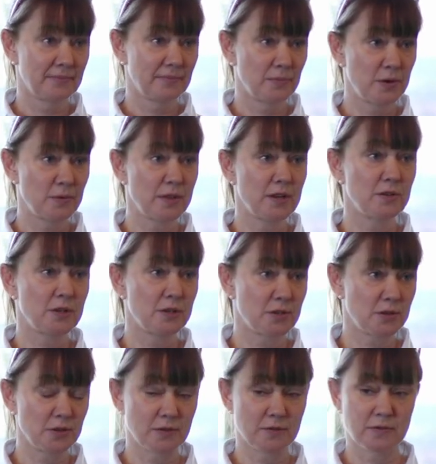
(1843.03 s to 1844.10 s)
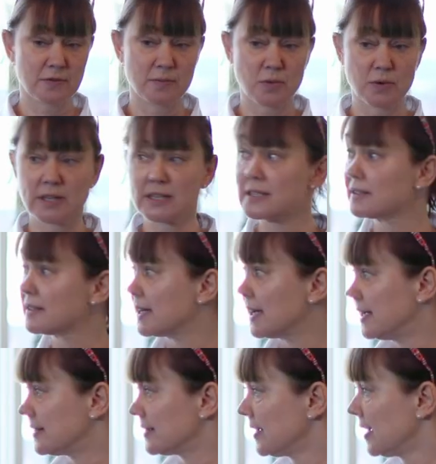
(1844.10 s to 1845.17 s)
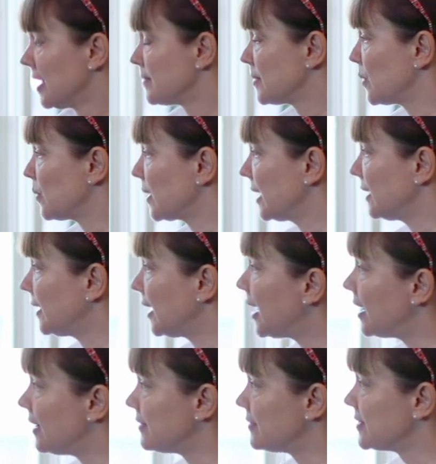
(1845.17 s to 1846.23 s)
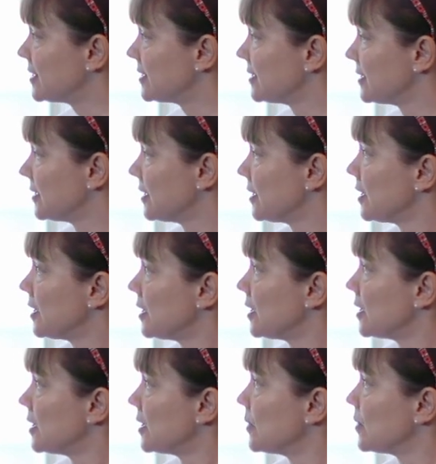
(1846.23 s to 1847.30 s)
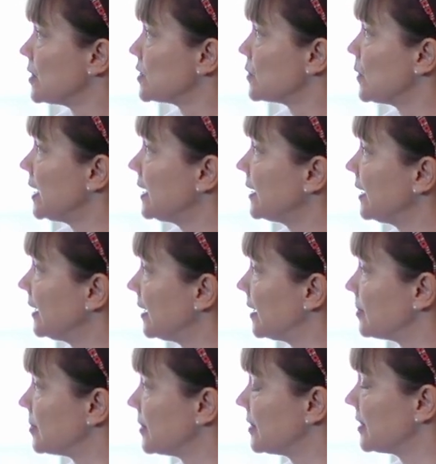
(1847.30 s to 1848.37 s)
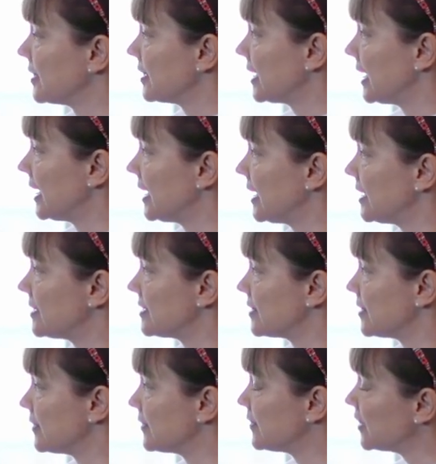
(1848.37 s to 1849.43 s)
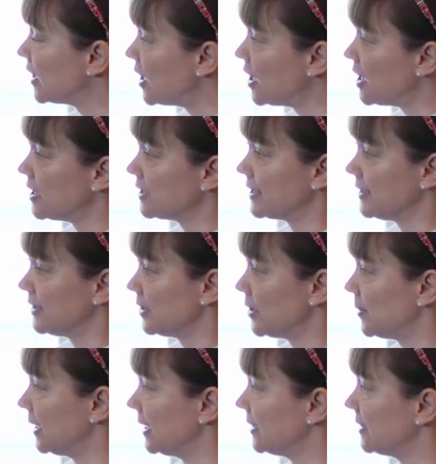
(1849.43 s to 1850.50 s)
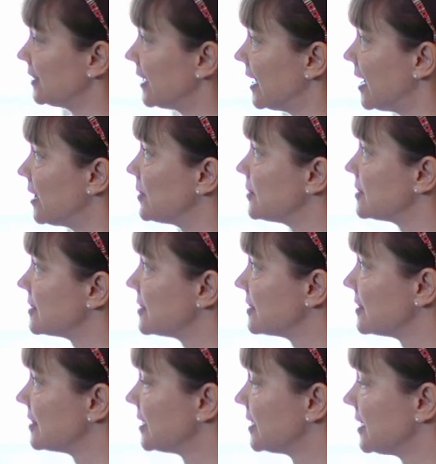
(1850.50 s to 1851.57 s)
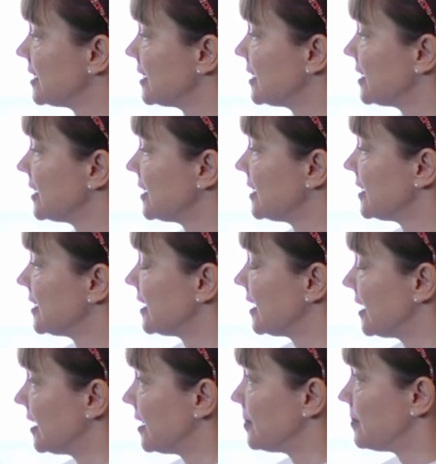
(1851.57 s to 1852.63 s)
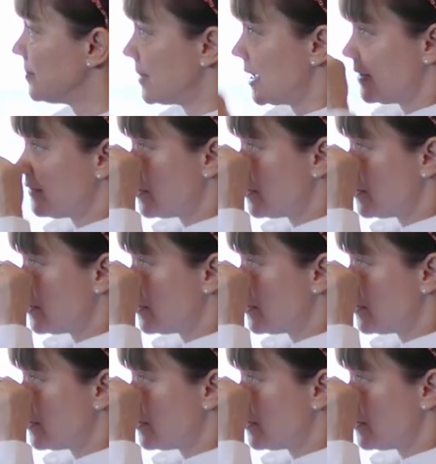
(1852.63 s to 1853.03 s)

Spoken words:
We were there to serve from morning till night. But what I loved was waking up and the fog and going out and